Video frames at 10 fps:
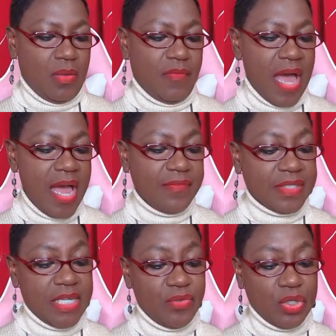Five
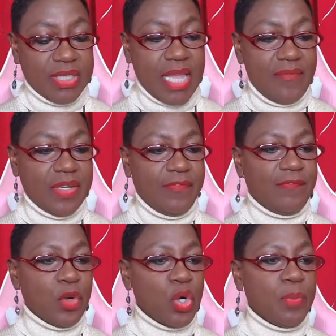zero seven
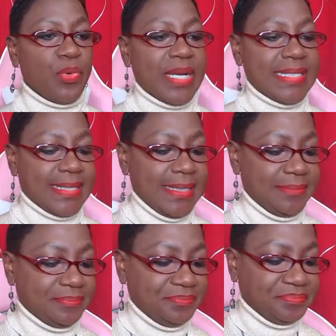four bracelet,
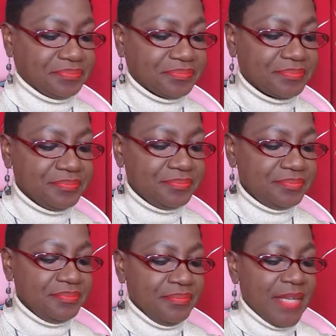
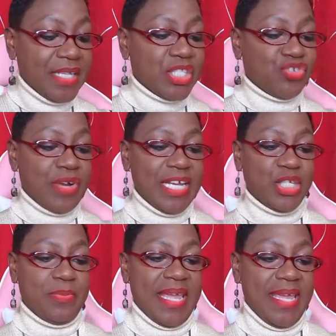
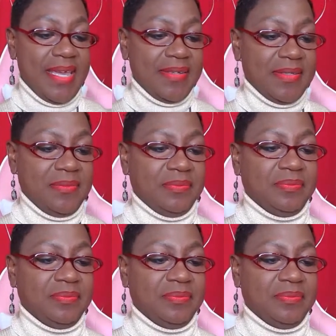stretch band,